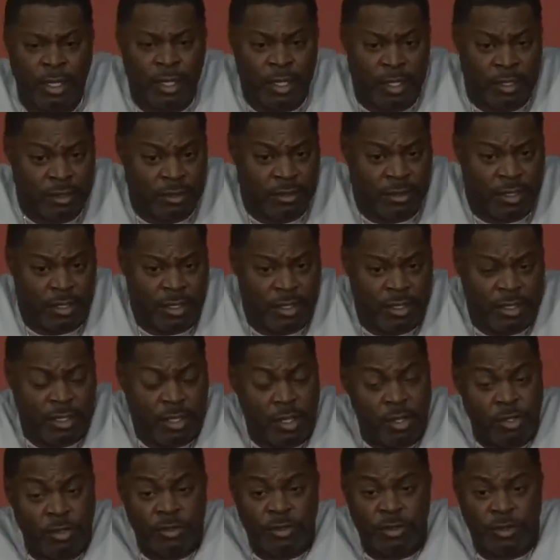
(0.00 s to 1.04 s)
his
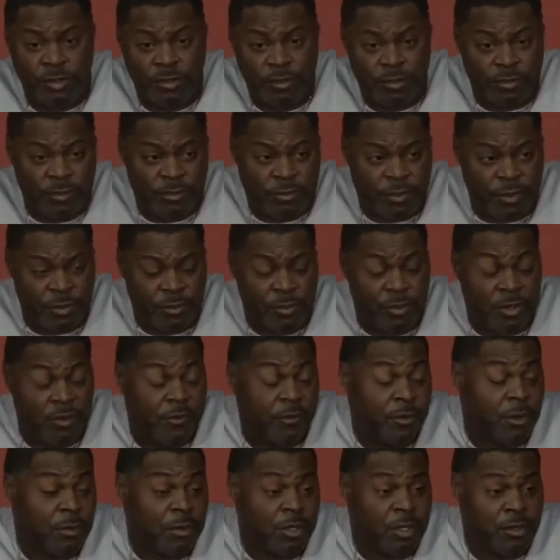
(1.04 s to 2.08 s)
coach
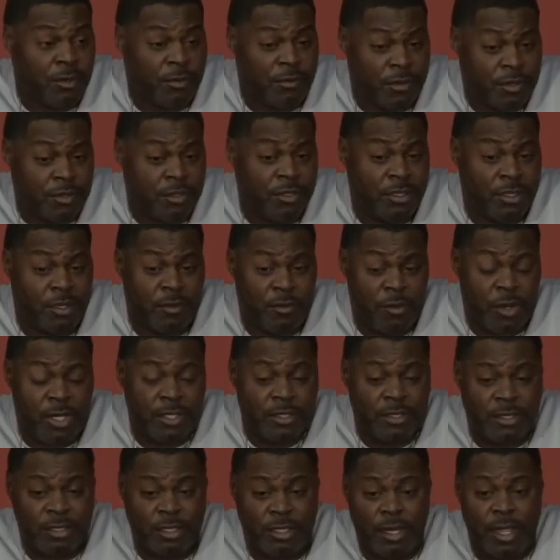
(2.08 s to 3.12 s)
from the University of
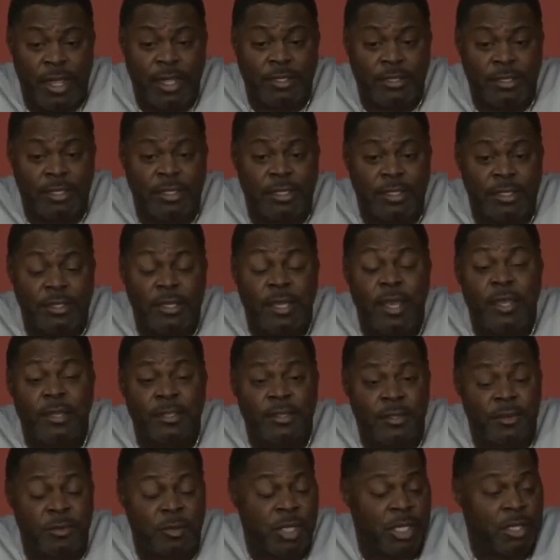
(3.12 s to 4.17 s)
Washington actually
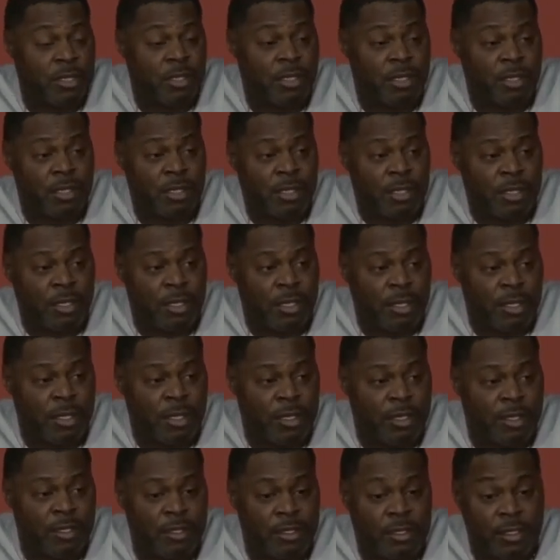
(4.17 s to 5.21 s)
texted me
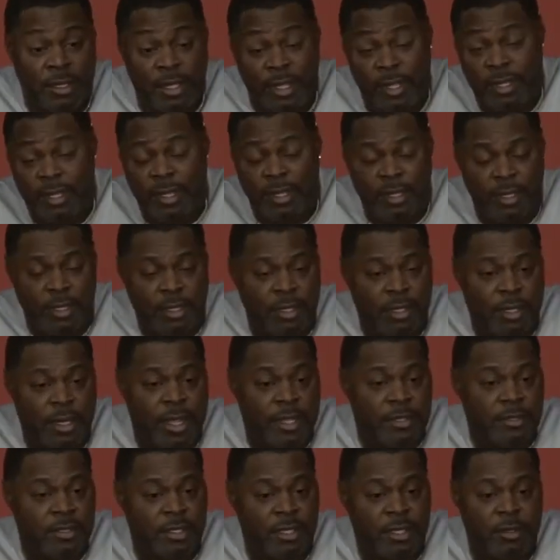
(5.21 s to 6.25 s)
the day that he
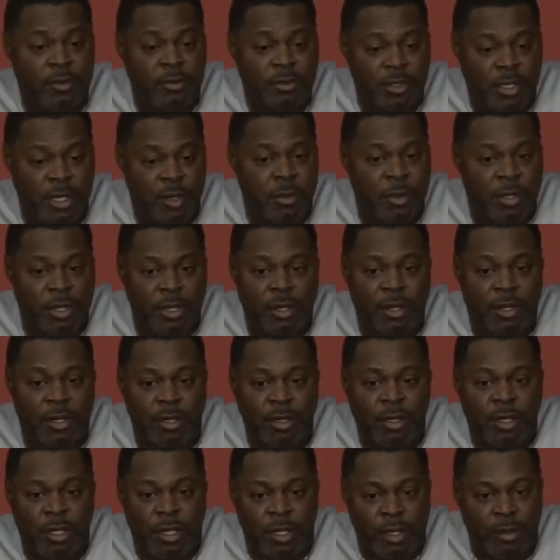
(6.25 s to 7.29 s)
announced that he was coming here
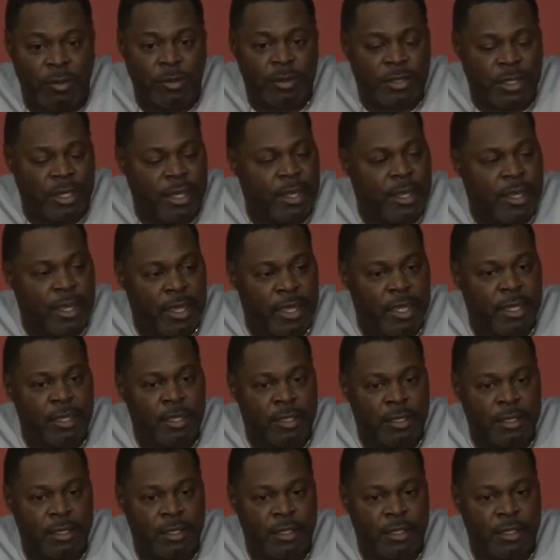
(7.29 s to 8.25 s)
and was like, hey,